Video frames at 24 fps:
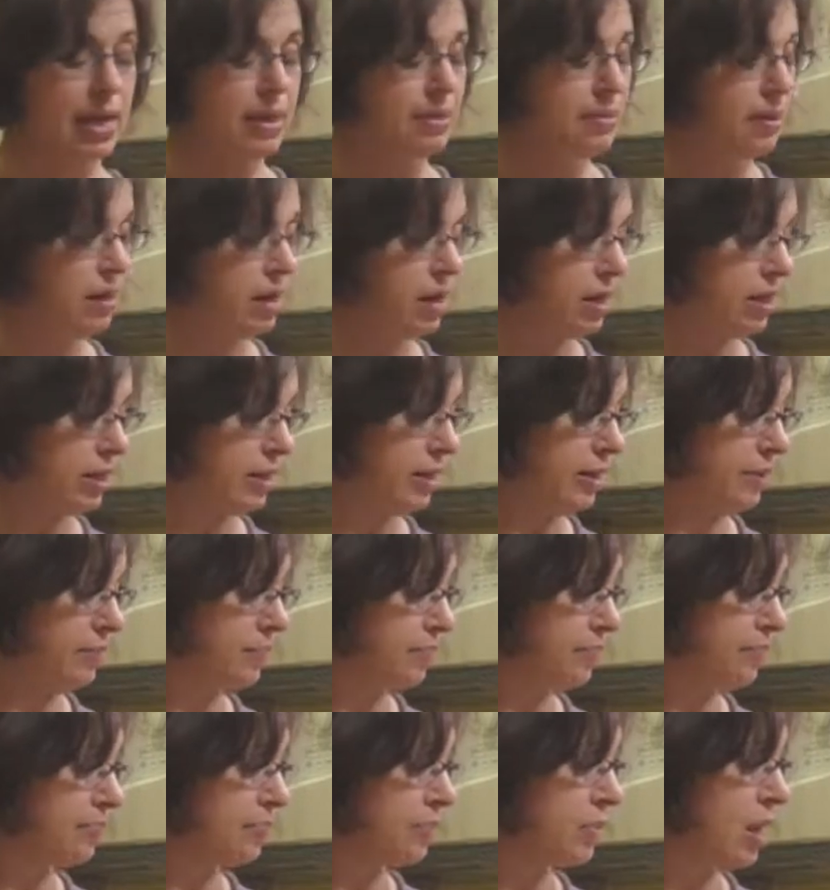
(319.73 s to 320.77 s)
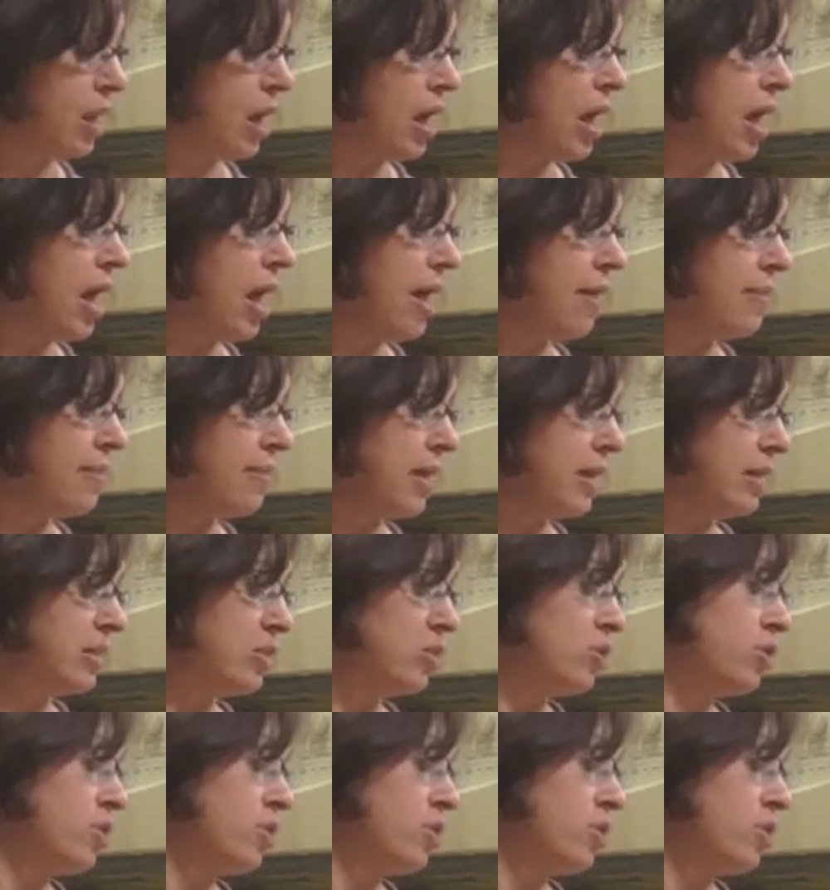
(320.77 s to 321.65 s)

and the honey, and that's